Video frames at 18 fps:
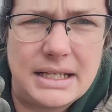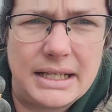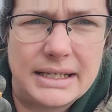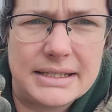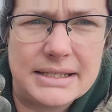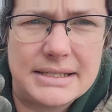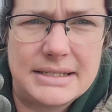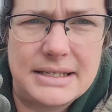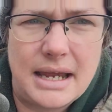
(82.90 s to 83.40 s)
see
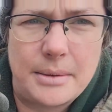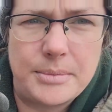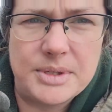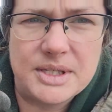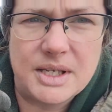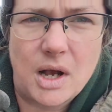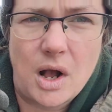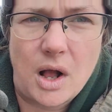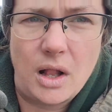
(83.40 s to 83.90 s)
like the stem
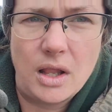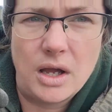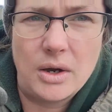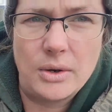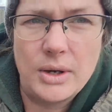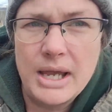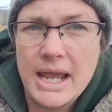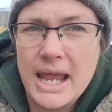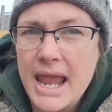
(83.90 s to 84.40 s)
is
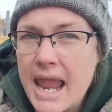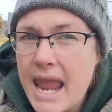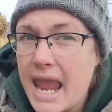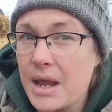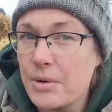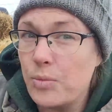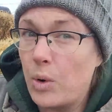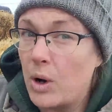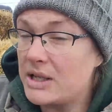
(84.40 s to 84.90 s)
hollow.
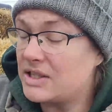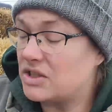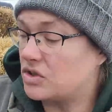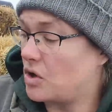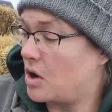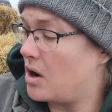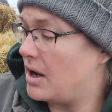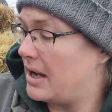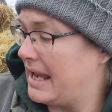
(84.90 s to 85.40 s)
And what
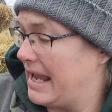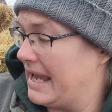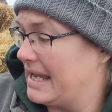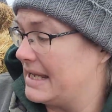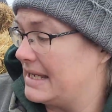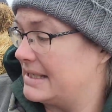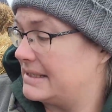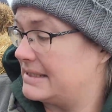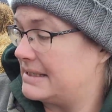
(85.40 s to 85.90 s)
straw
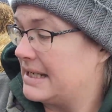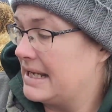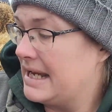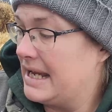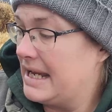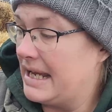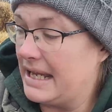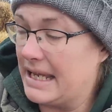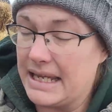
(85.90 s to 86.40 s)
is
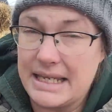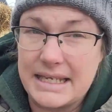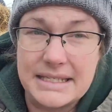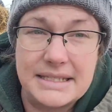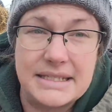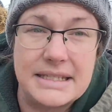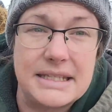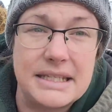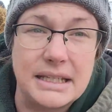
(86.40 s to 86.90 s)

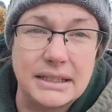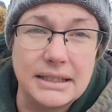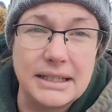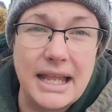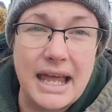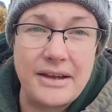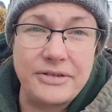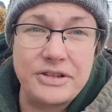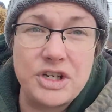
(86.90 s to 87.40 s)
the
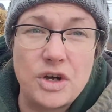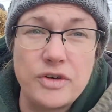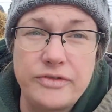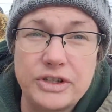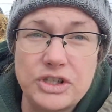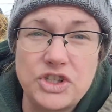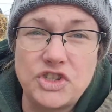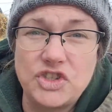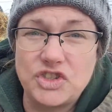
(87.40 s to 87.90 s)

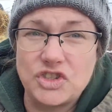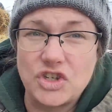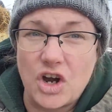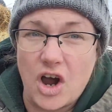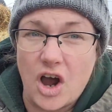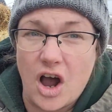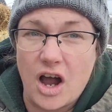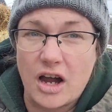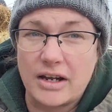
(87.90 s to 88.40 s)
leftover
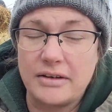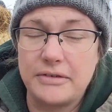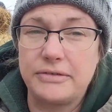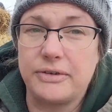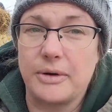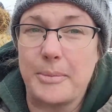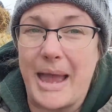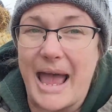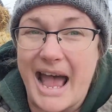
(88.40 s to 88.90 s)
stalk
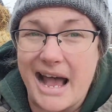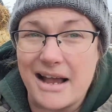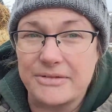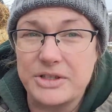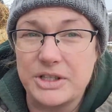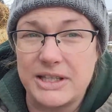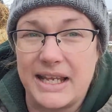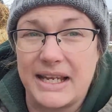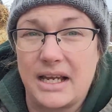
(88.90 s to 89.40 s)
from
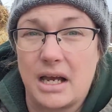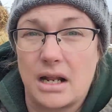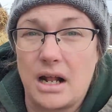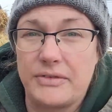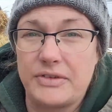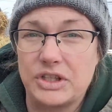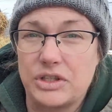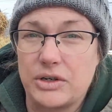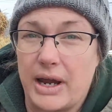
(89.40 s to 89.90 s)
after they cut
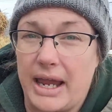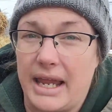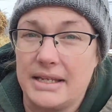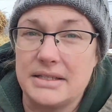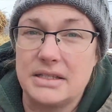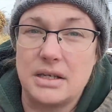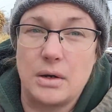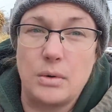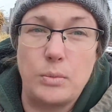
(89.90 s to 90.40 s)
off the
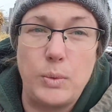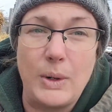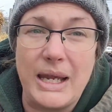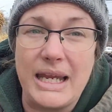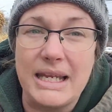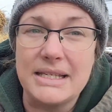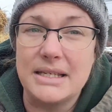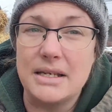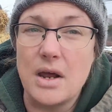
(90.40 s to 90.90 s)
grain. So
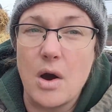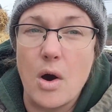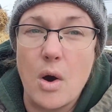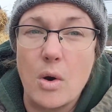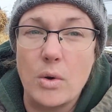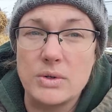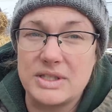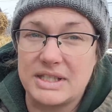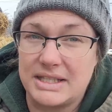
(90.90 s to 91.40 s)
wheat,
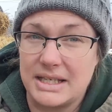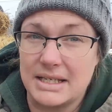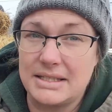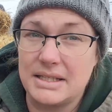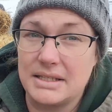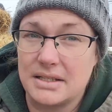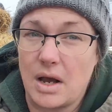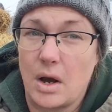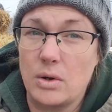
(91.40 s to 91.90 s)
oats,
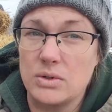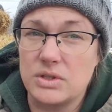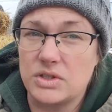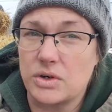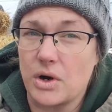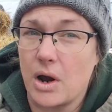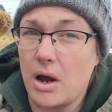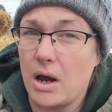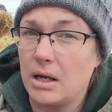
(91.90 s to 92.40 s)
this is oat
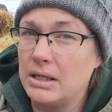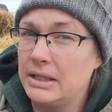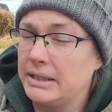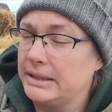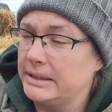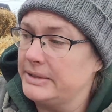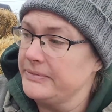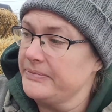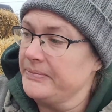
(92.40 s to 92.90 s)
straw.
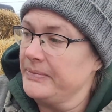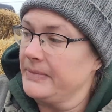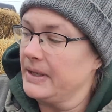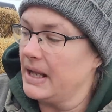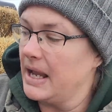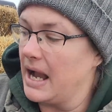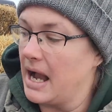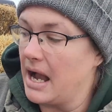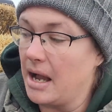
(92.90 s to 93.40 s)

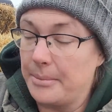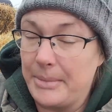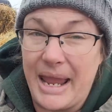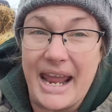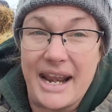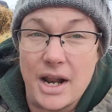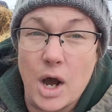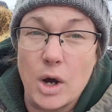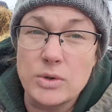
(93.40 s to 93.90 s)

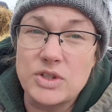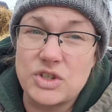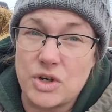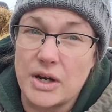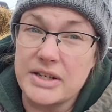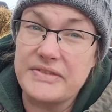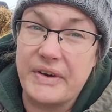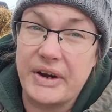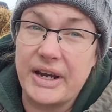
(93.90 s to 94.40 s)
And oat
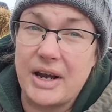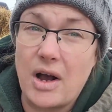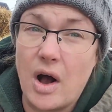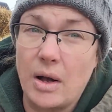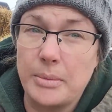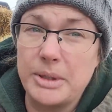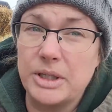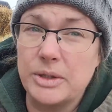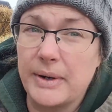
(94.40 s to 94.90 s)
straw is very
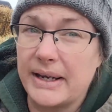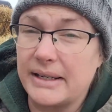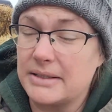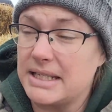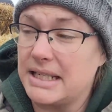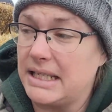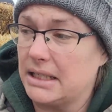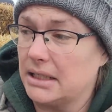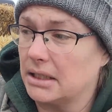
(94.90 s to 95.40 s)
common
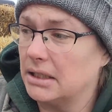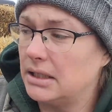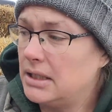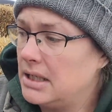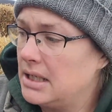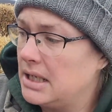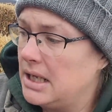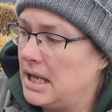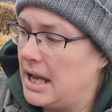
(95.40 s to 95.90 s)
around here.
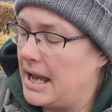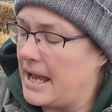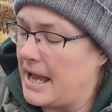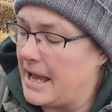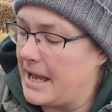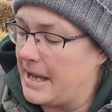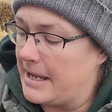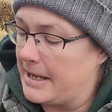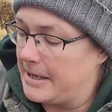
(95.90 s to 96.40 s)

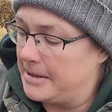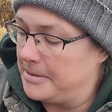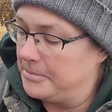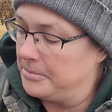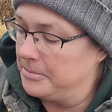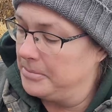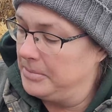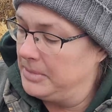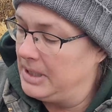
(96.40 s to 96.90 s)

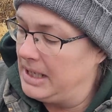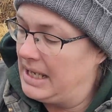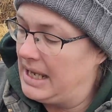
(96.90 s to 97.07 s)
And